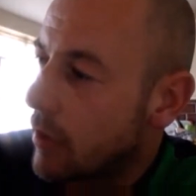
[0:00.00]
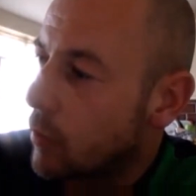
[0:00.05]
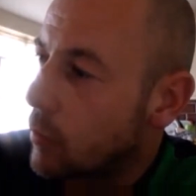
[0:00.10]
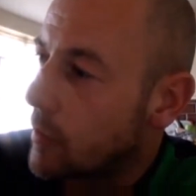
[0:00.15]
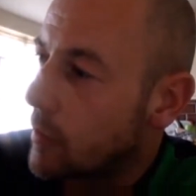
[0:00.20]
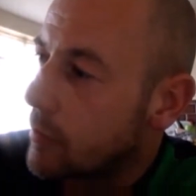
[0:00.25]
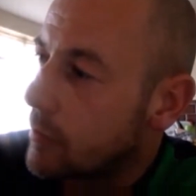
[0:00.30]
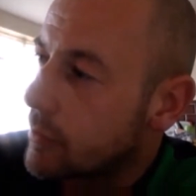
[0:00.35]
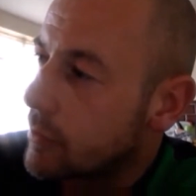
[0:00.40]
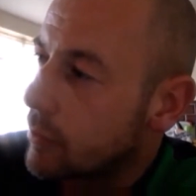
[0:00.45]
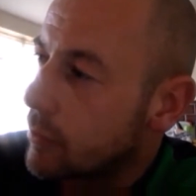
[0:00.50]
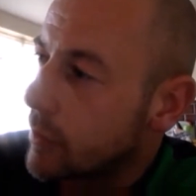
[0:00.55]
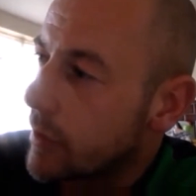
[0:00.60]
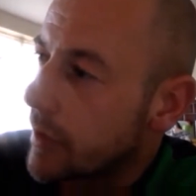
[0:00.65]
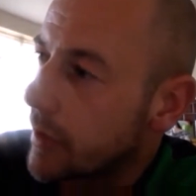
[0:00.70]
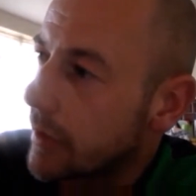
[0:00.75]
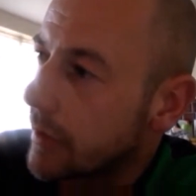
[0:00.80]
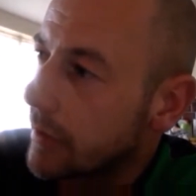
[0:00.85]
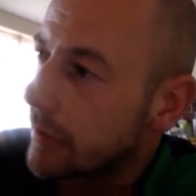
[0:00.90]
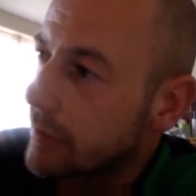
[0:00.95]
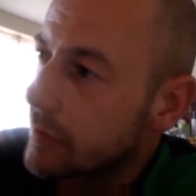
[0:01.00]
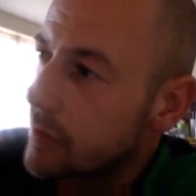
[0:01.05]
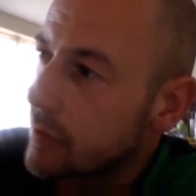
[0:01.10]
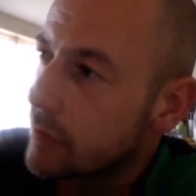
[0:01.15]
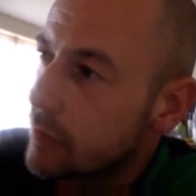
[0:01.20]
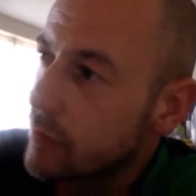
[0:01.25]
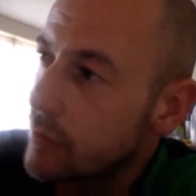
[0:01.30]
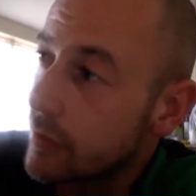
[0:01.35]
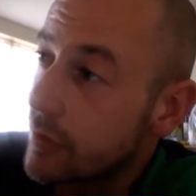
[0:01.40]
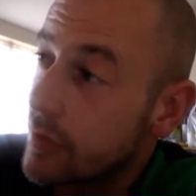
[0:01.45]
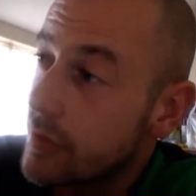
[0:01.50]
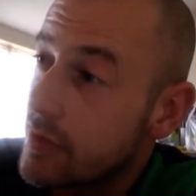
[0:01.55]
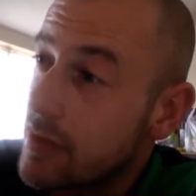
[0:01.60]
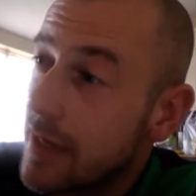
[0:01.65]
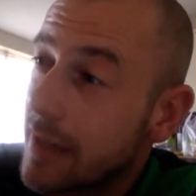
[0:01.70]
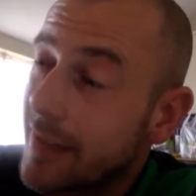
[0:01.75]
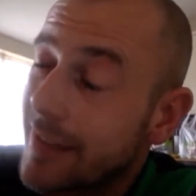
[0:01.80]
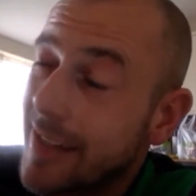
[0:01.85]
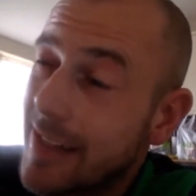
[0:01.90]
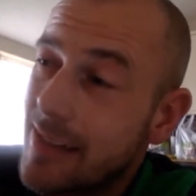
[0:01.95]
we were talking, she was on her
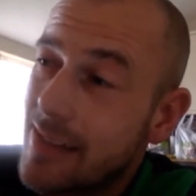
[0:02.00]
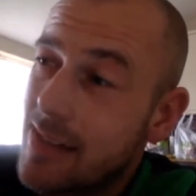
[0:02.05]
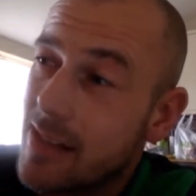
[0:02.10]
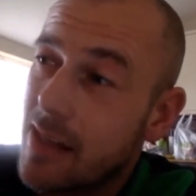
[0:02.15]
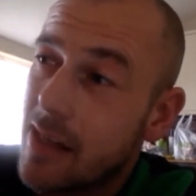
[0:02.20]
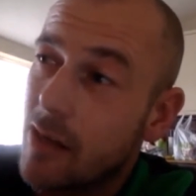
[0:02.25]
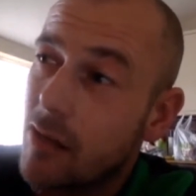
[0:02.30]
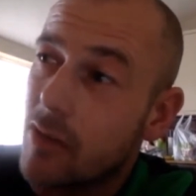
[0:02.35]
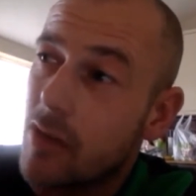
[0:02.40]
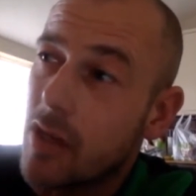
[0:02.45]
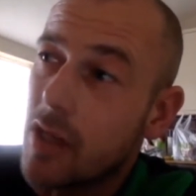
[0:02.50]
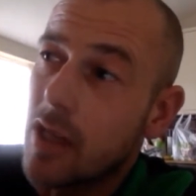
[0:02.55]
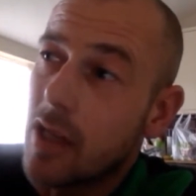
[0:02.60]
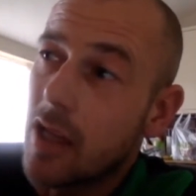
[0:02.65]
second ACL.